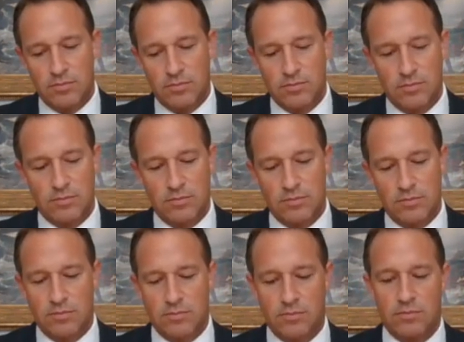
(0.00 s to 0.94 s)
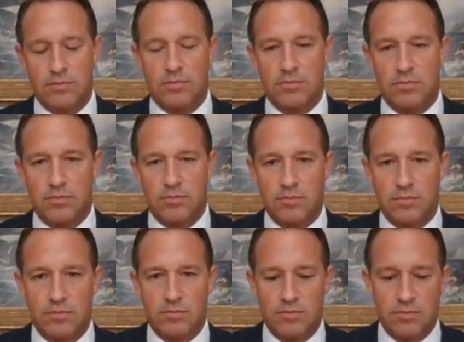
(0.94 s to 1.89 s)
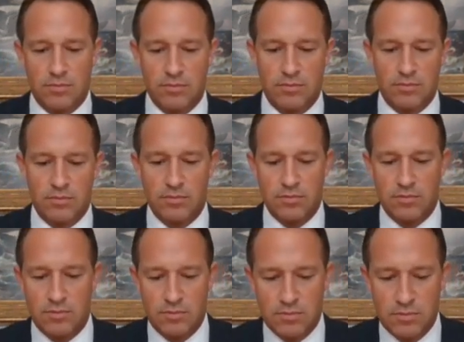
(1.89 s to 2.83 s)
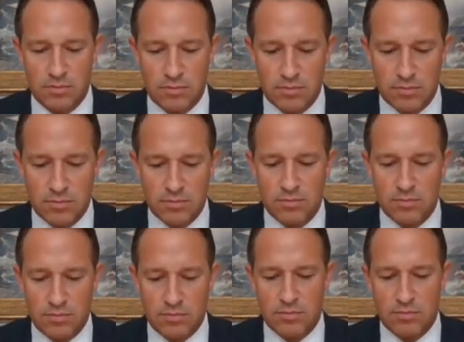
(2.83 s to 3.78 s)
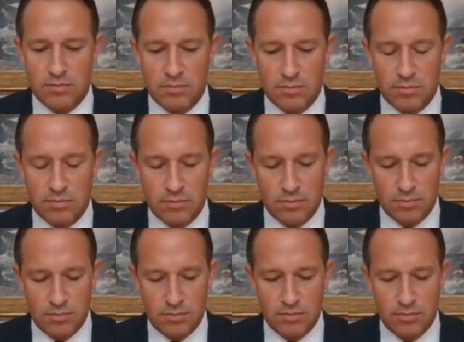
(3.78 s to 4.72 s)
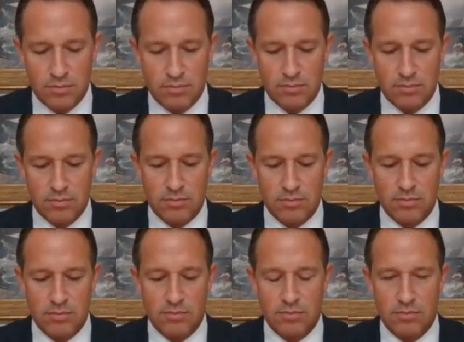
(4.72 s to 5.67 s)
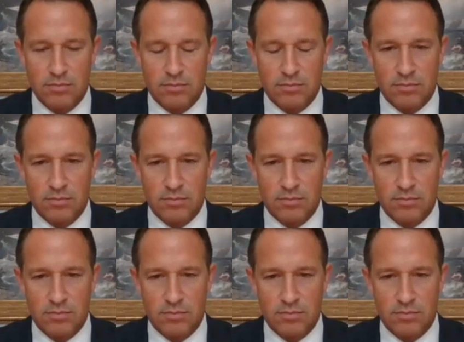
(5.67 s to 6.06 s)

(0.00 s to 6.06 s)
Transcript: (silent)